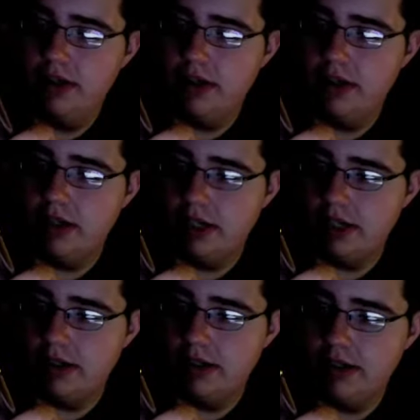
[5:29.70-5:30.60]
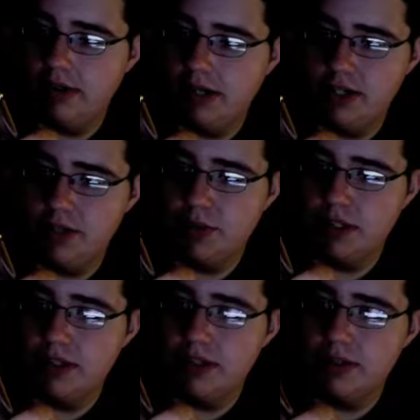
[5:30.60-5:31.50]
I'm not sure what
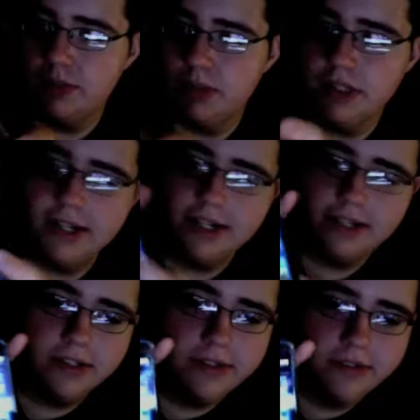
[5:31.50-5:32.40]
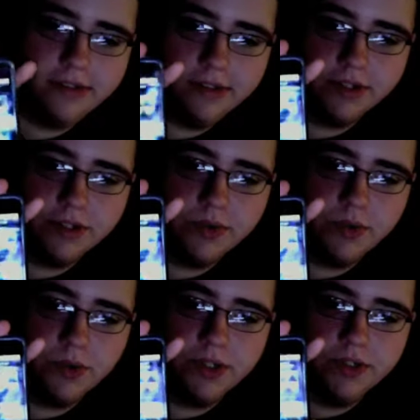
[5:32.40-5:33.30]
it is. But like I said, there's
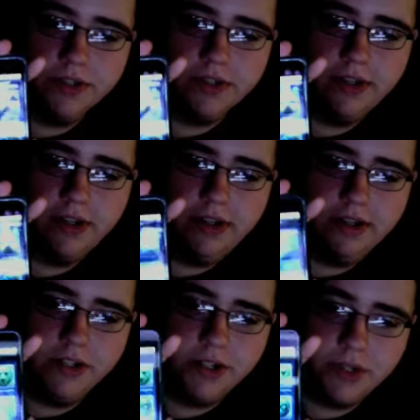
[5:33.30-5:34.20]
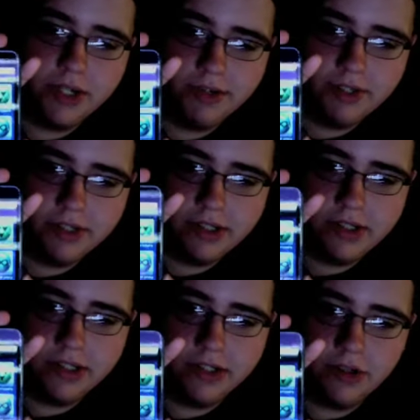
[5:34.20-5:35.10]
tutorials to show you everything you
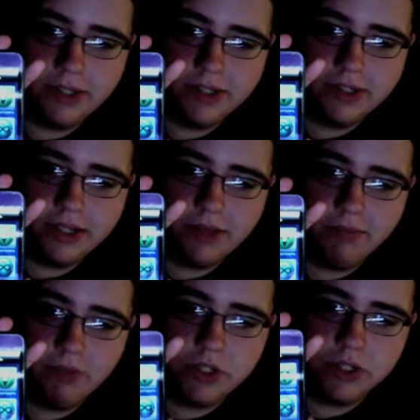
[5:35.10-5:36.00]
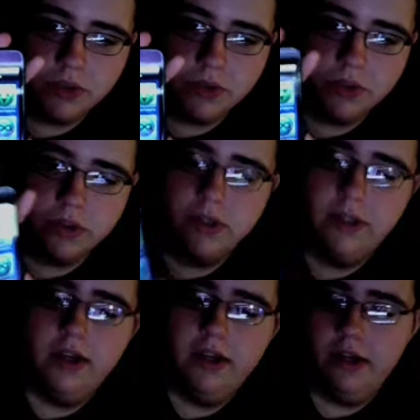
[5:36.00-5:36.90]
need to know about the game, which is cool.
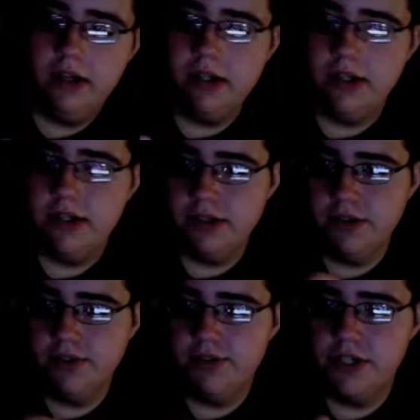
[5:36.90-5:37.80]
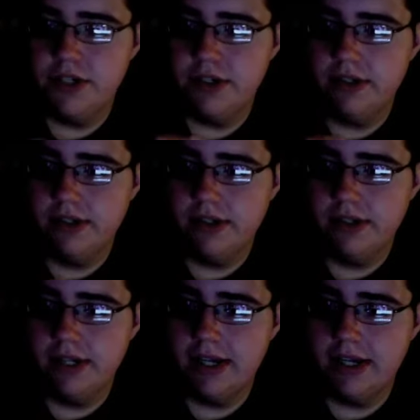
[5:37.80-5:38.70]
Another feature that
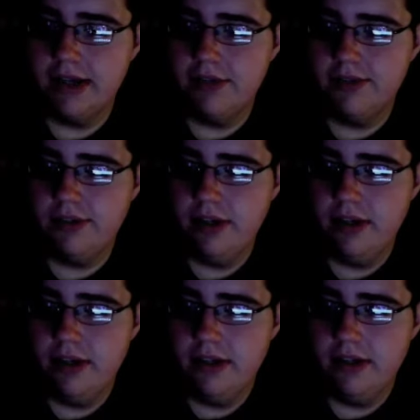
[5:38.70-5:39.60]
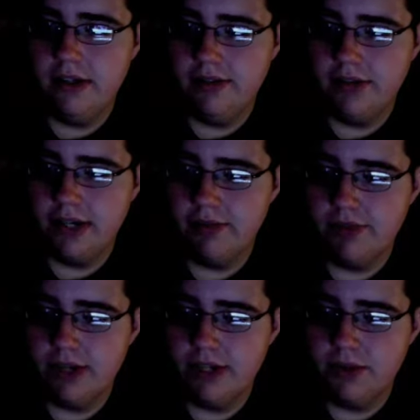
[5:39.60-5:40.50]
they have, and if I can
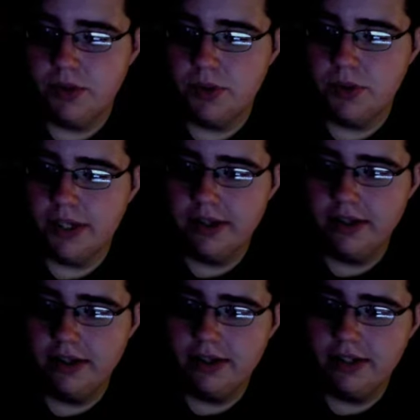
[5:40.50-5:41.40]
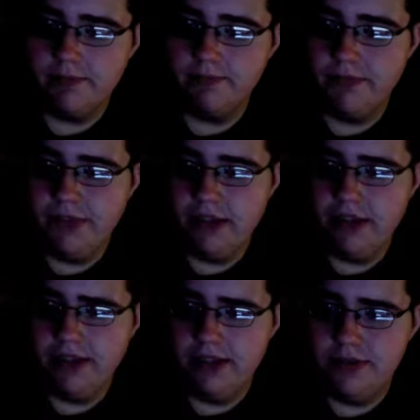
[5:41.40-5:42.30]
find it real quick,
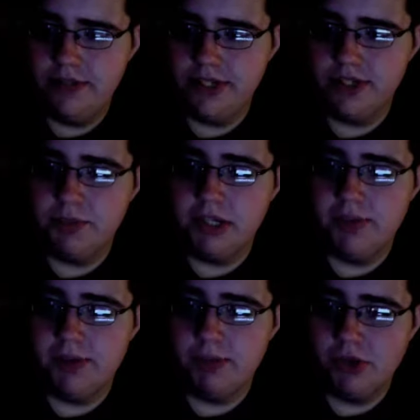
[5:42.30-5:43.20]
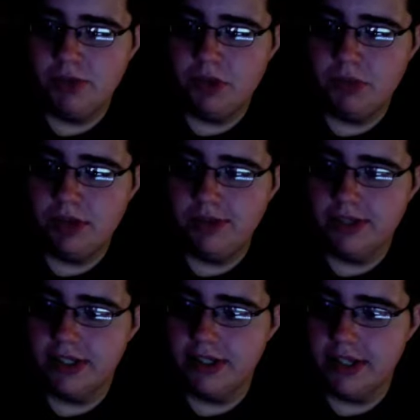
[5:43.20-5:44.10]
this feature is becoming more and more
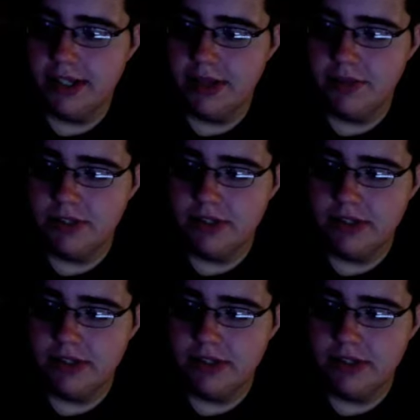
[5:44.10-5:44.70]
prevalent in games.